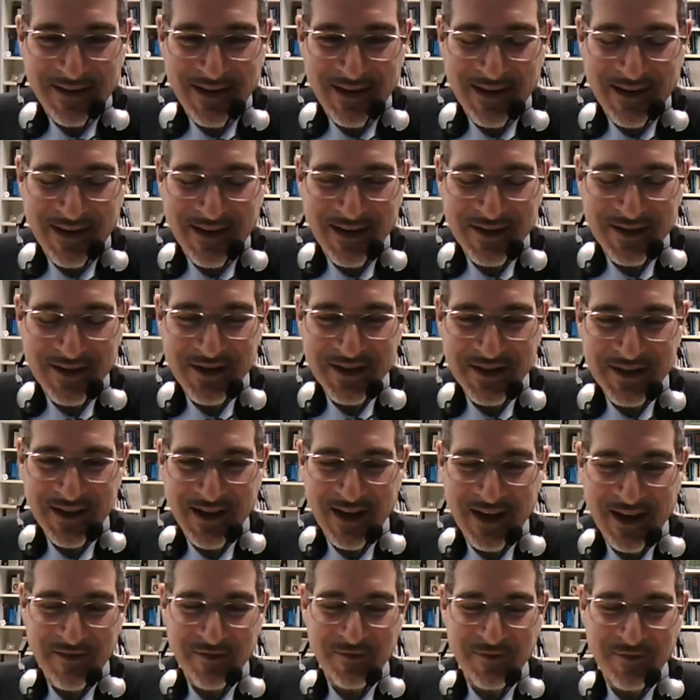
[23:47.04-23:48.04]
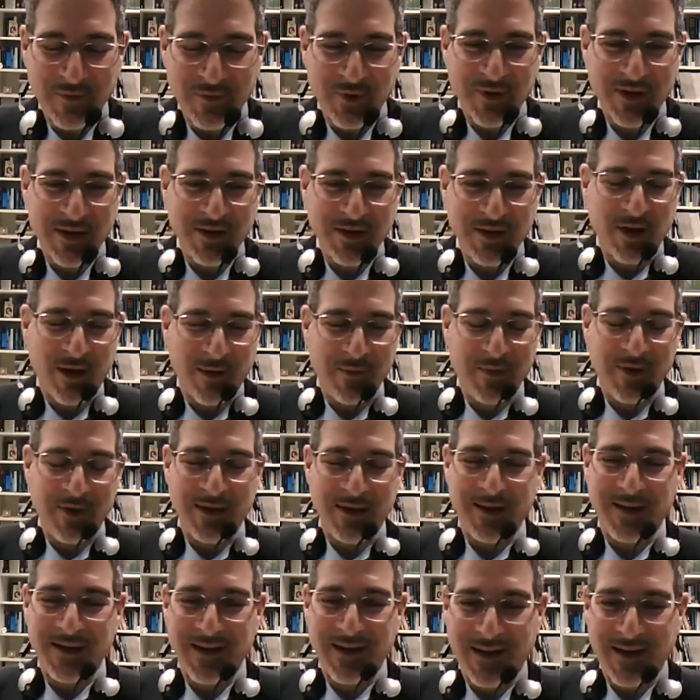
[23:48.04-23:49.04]
are countries that have more in
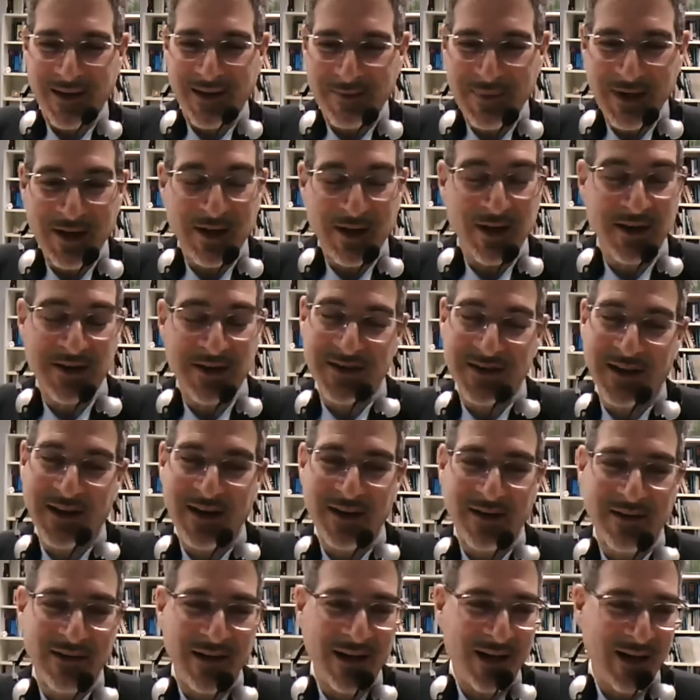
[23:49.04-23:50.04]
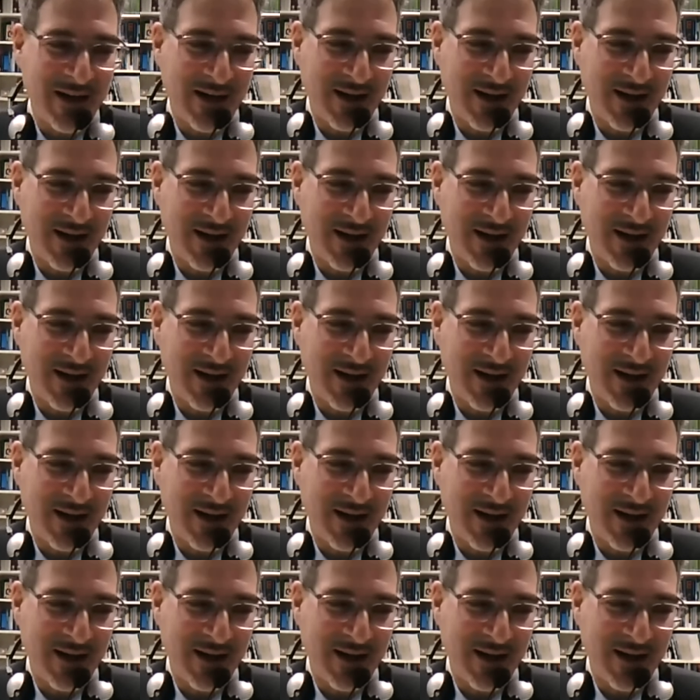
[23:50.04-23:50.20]
common because they're